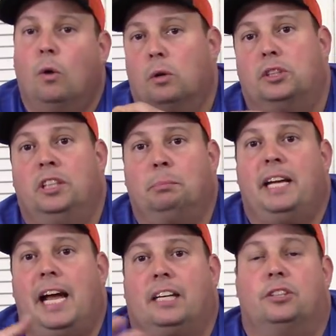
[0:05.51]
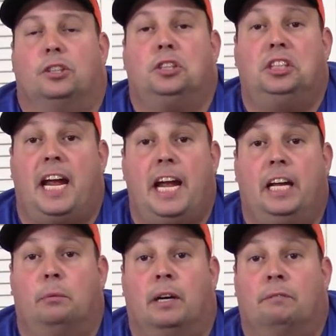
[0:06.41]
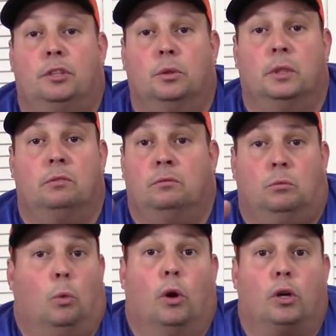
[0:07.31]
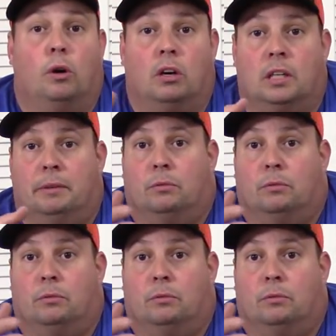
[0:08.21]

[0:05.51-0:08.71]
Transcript: or to simply act as a stand when I'm doing work on them